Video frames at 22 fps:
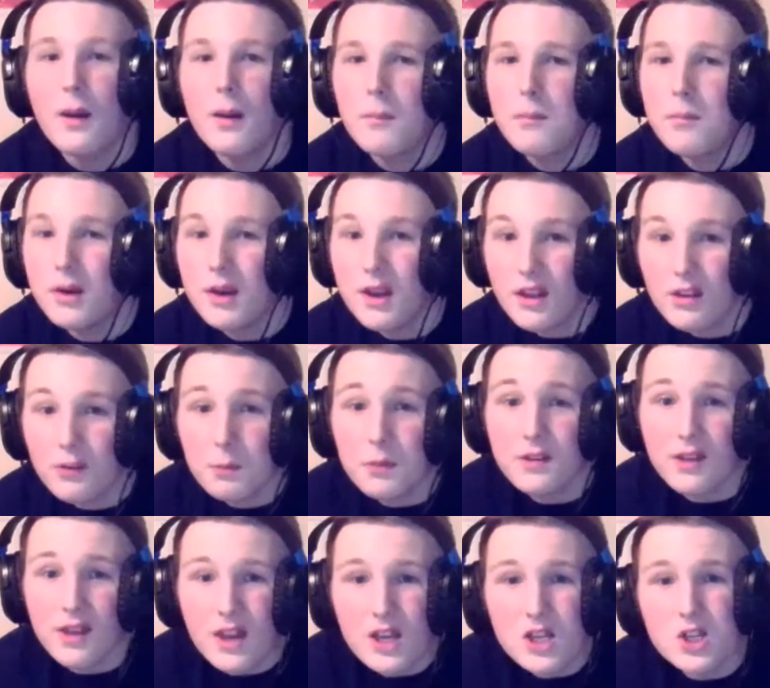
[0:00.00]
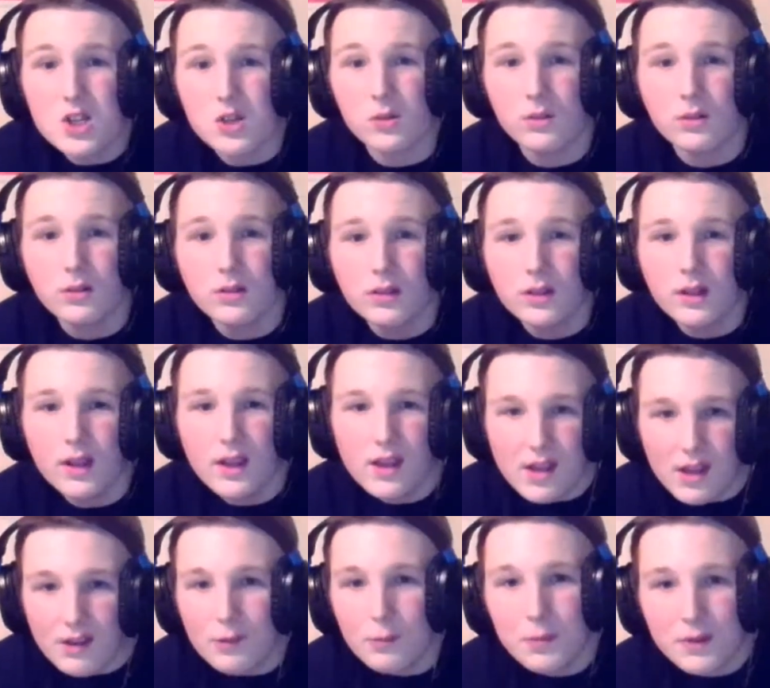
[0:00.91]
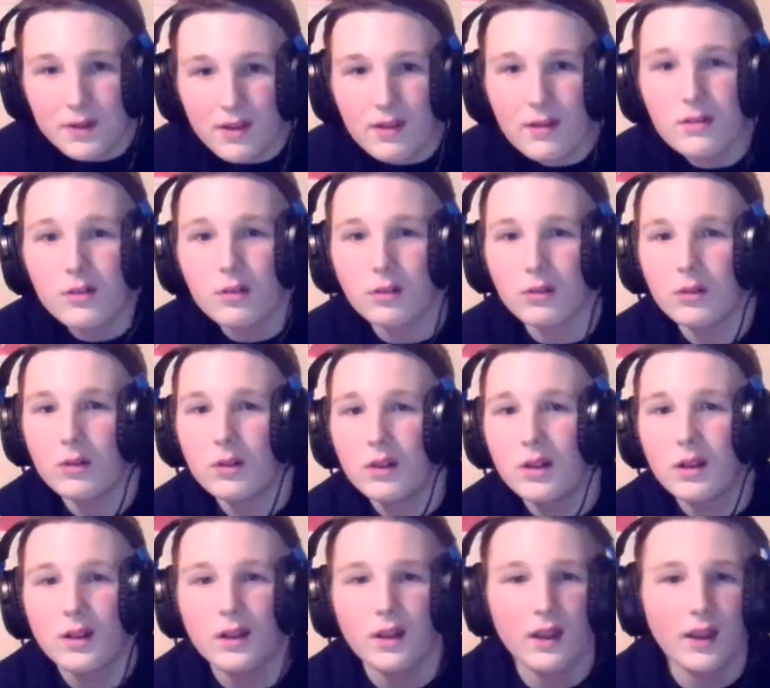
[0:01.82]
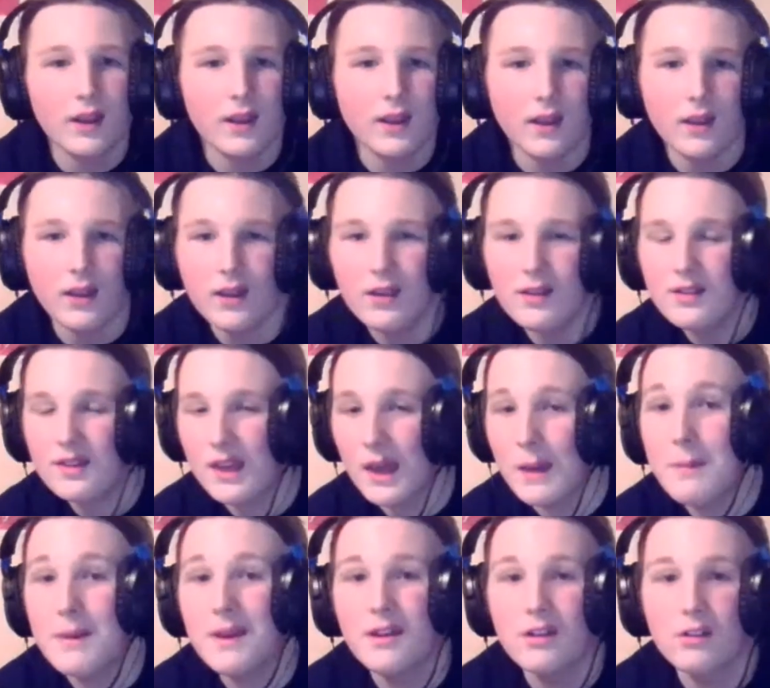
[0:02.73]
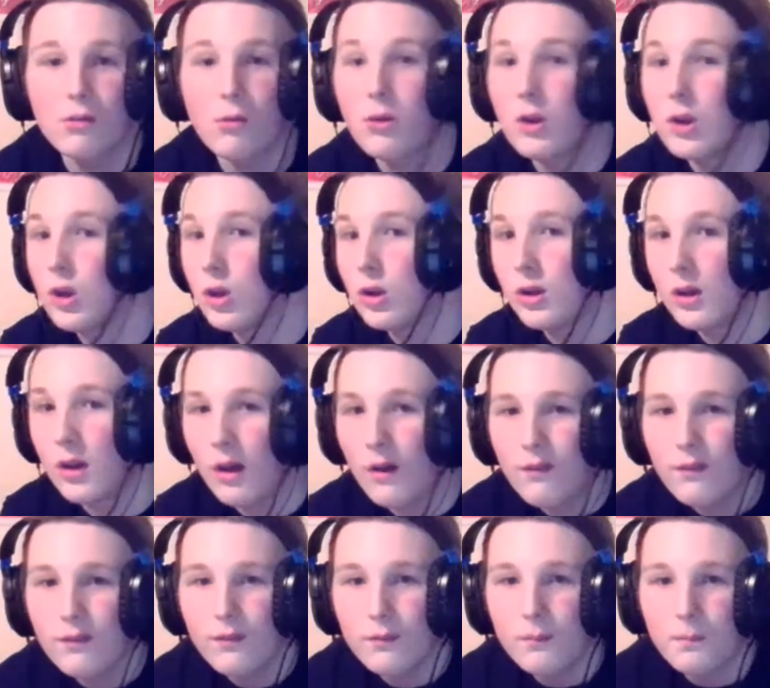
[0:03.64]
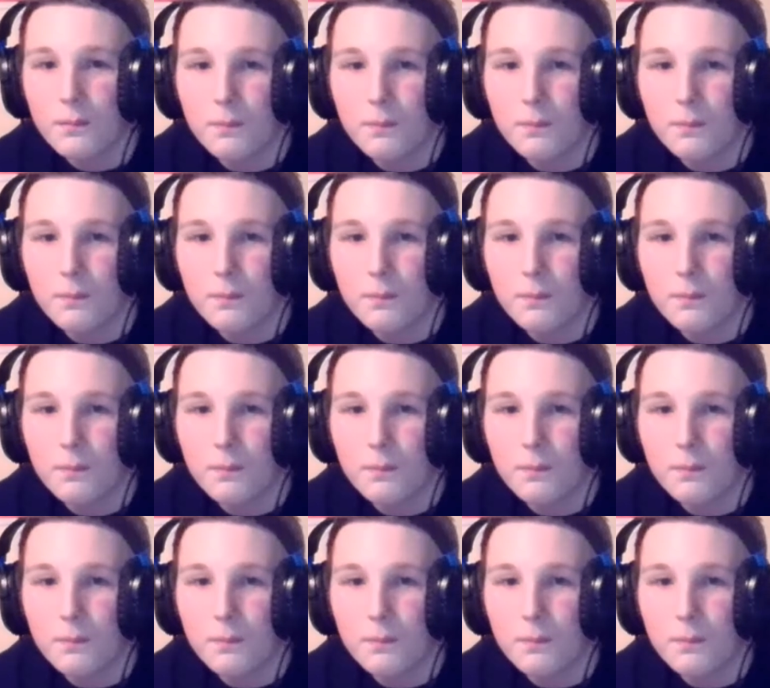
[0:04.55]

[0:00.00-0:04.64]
But he has potential. He has potential. Like, his gimmick is already good enough.